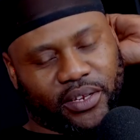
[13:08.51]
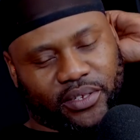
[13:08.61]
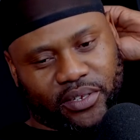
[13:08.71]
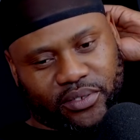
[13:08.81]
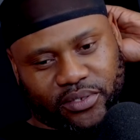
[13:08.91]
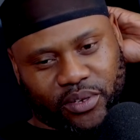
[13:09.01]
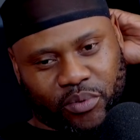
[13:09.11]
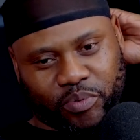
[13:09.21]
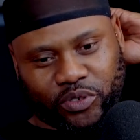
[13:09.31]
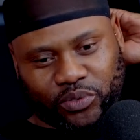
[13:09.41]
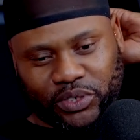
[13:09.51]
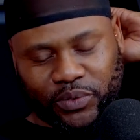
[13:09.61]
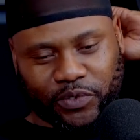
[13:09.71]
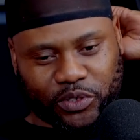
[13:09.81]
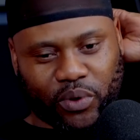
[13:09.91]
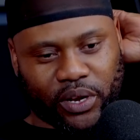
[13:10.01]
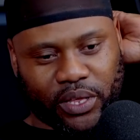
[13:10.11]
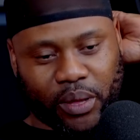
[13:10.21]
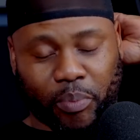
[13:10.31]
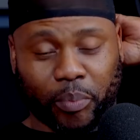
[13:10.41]
They were producing for Squatter
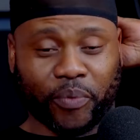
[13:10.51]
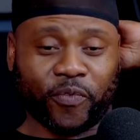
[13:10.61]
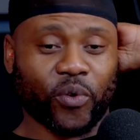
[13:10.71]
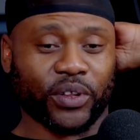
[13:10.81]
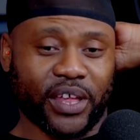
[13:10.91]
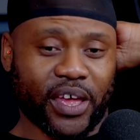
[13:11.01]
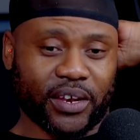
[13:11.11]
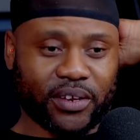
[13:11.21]
Camp. But before that,